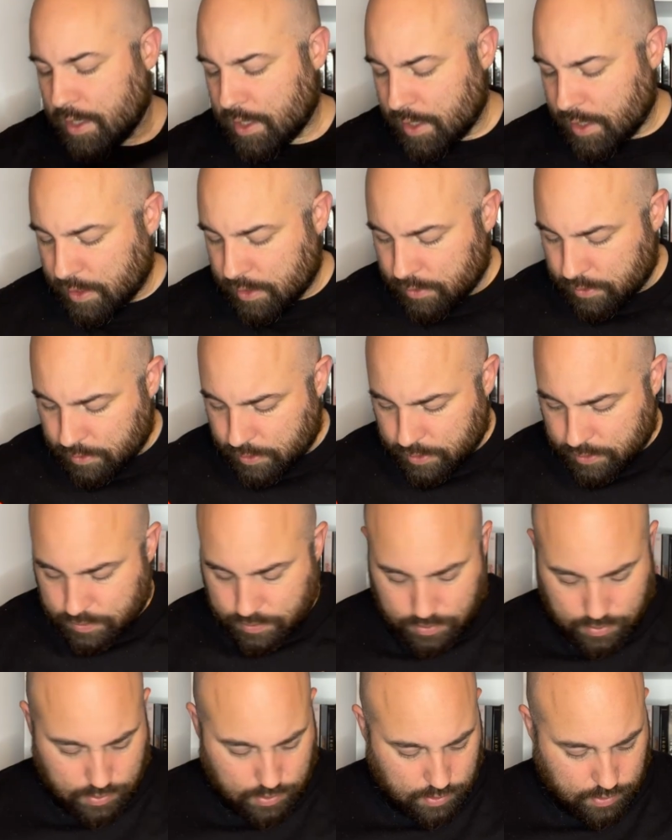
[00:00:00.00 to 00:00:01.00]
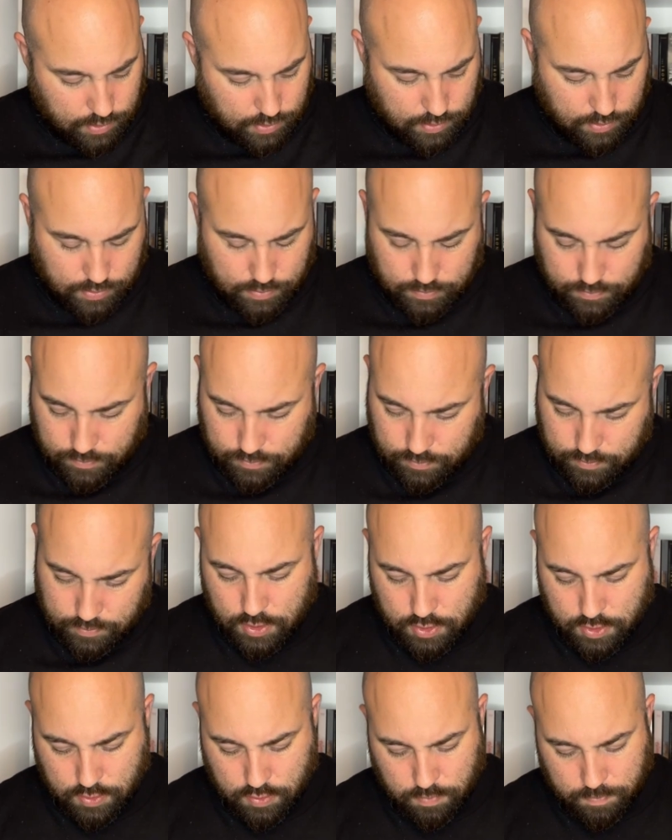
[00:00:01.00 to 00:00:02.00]
And let's take and
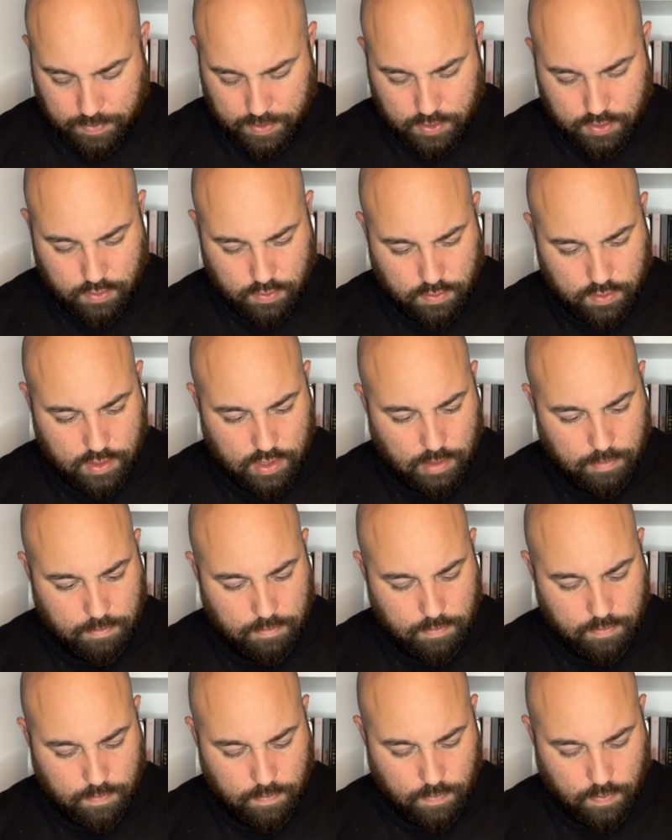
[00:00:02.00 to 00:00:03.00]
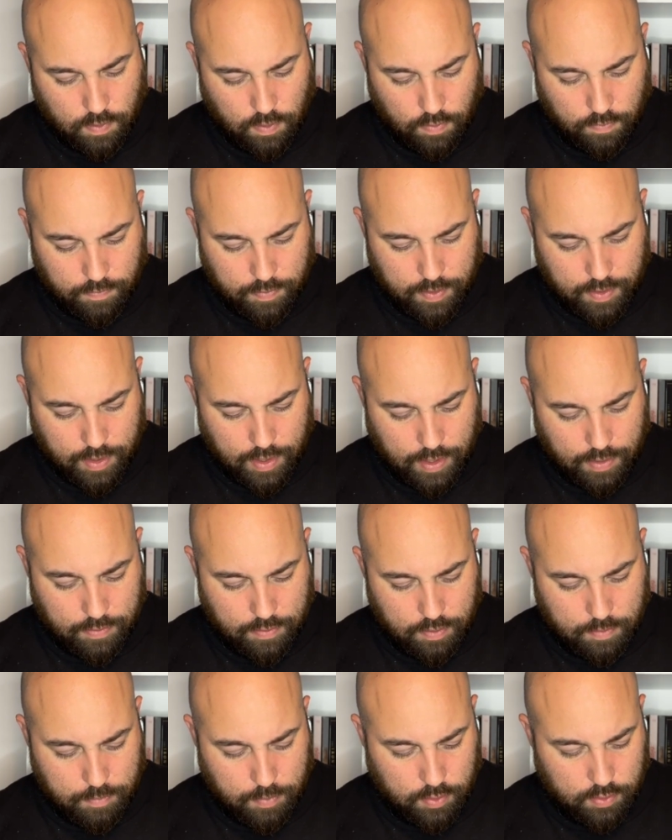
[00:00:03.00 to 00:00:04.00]
just to mention some of the
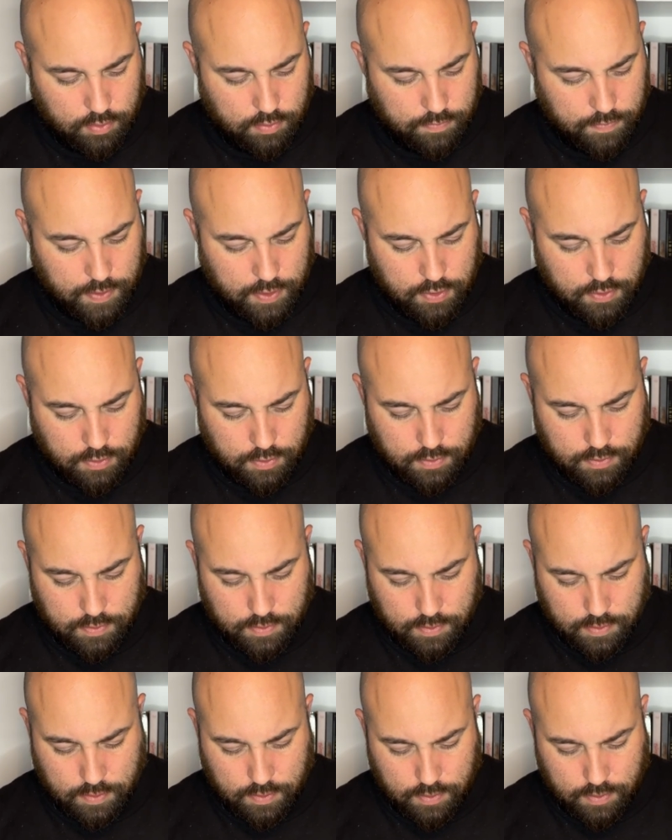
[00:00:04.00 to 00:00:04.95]
other bonus features.